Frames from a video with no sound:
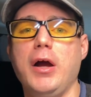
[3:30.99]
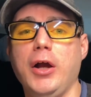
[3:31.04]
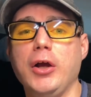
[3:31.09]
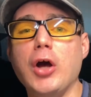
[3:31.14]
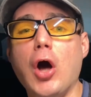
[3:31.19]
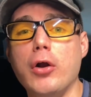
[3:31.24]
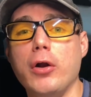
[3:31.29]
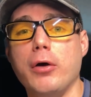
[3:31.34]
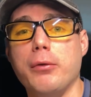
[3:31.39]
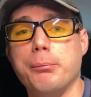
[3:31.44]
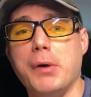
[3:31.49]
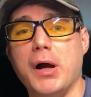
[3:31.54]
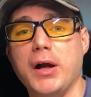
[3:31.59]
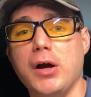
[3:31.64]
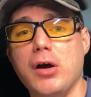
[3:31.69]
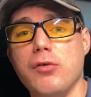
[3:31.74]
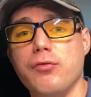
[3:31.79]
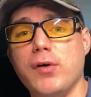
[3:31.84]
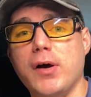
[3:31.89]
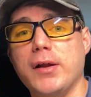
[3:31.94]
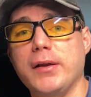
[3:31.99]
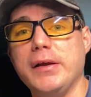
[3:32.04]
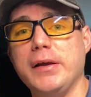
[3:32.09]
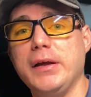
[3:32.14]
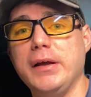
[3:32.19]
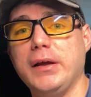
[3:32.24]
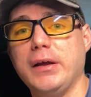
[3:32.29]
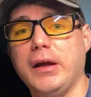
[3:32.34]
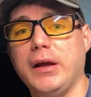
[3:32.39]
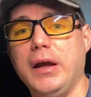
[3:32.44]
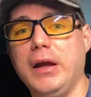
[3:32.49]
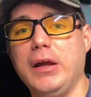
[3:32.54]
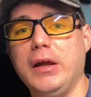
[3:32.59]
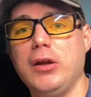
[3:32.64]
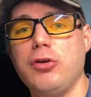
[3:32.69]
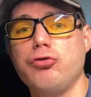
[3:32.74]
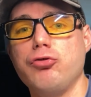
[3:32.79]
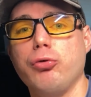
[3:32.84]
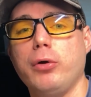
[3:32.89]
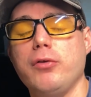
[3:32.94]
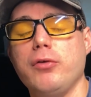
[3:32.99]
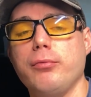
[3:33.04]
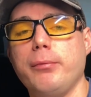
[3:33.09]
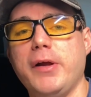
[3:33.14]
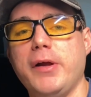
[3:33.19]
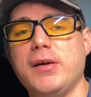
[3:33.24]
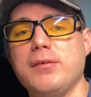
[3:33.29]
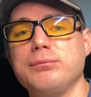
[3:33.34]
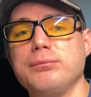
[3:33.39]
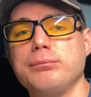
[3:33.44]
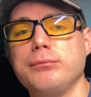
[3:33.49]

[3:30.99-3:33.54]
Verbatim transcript: go to my Ko-Fi link and join it from there.